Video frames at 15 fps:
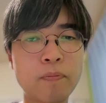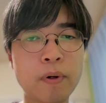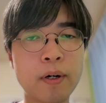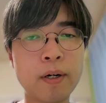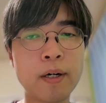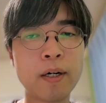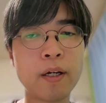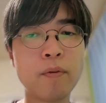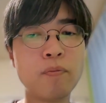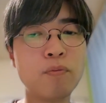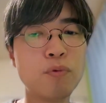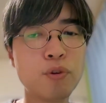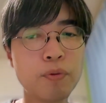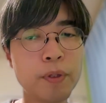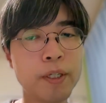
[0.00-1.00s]
by
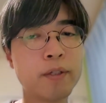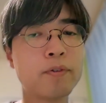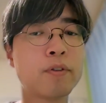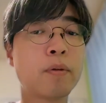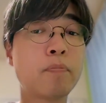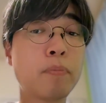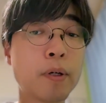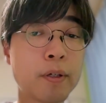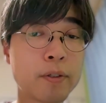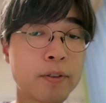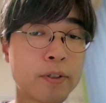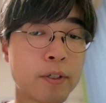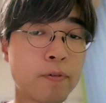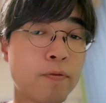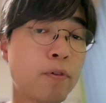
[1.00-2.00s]
moving the
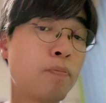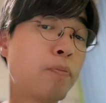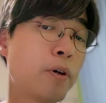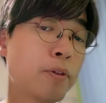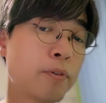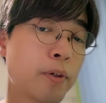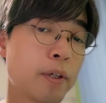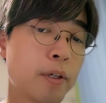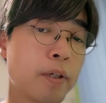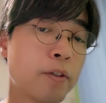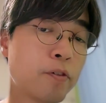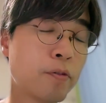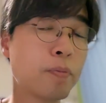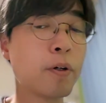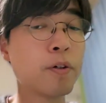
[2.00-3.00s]
aperture from point A
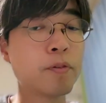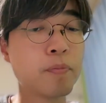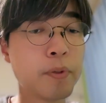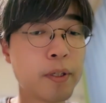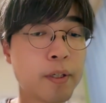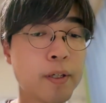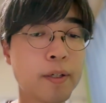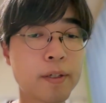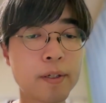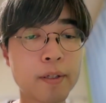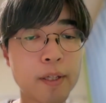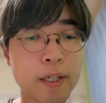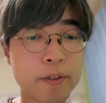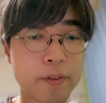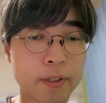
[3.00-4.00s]
to point B, like